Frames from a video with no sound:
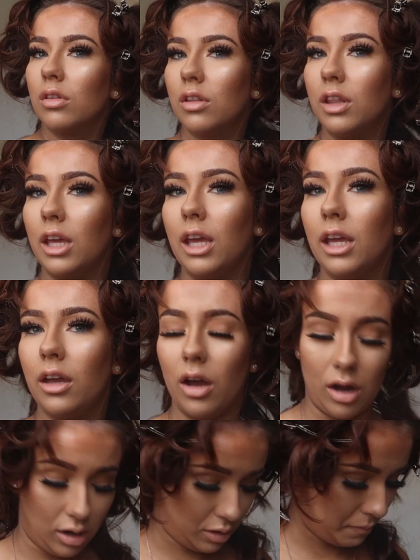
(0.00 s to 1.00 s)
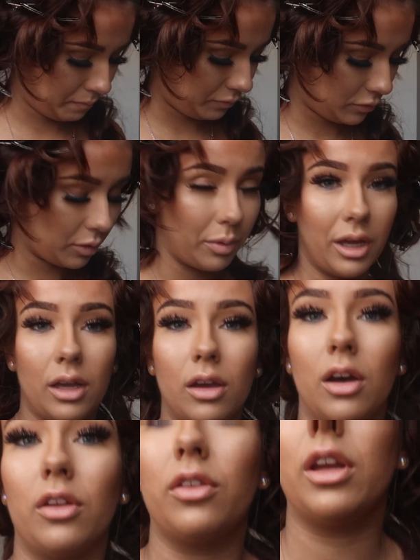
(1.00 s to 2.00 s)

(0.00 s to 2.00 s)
the pin cut.